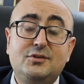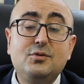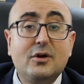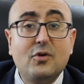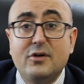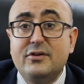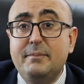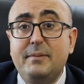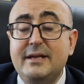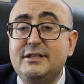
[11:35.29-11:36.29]
to a
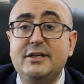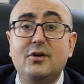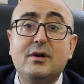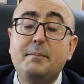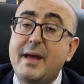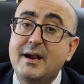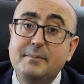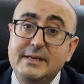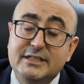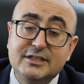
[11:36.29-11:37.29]
quadriplegia or a
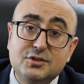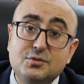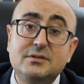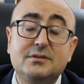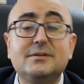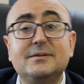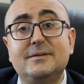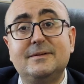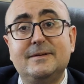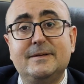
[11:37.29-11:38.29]
paraplegic student,
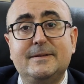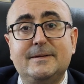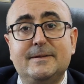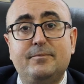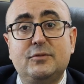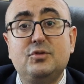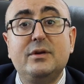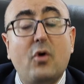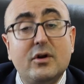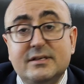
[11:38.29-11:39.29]
to
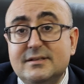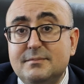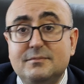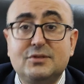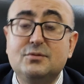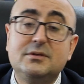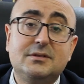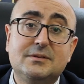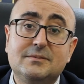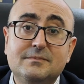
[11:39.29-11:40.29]
an autism
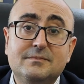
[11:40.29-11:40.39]
student,